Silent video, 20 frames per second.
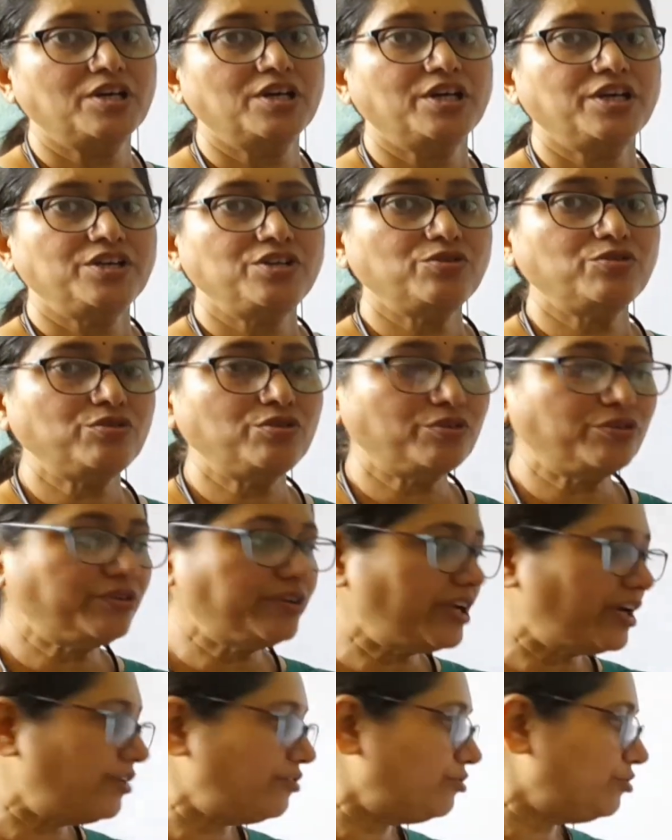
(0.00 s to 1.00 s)
You don't
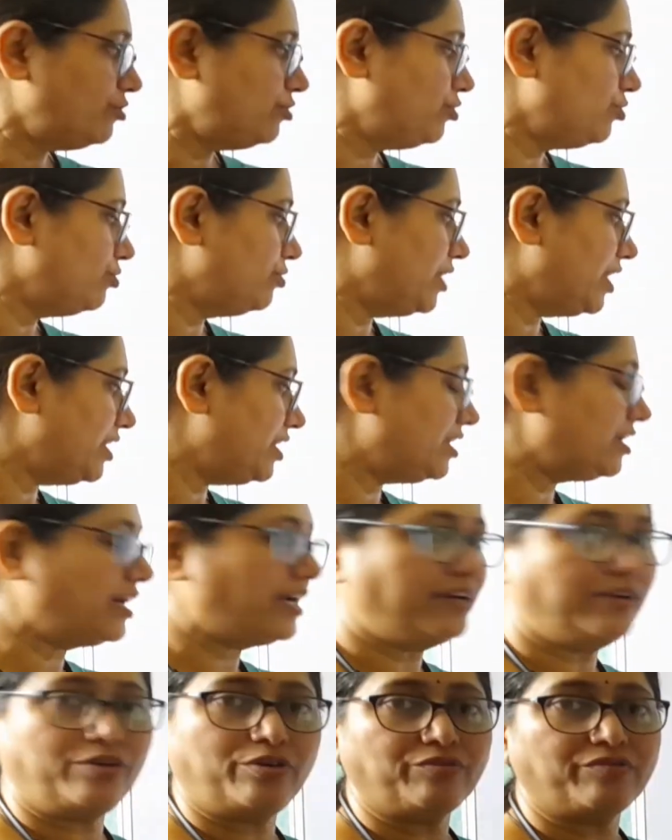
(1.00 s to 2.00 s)
have to do any
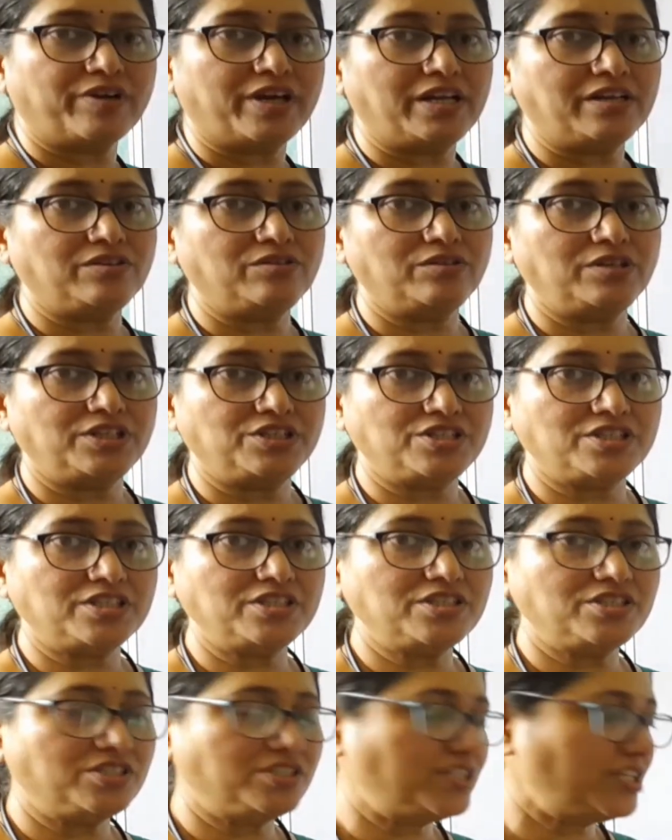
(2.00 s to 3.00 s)
kind of
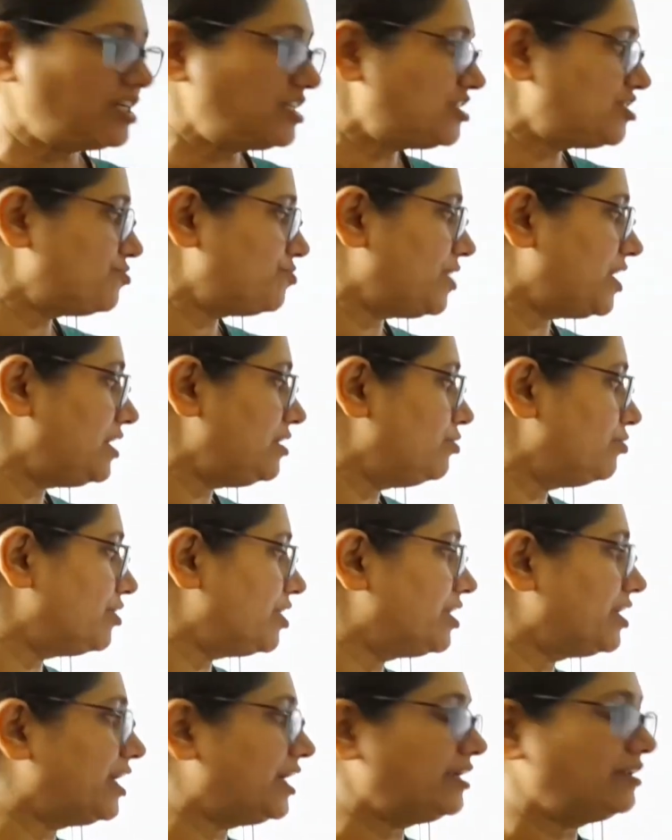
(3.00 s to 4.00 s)
calculations. Just by
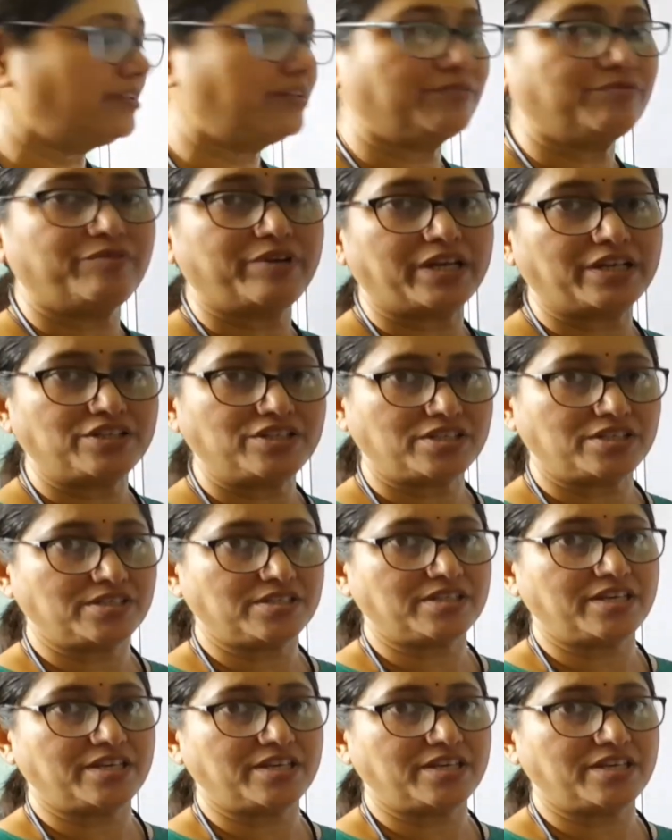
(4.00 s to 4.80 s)
looking at the fractions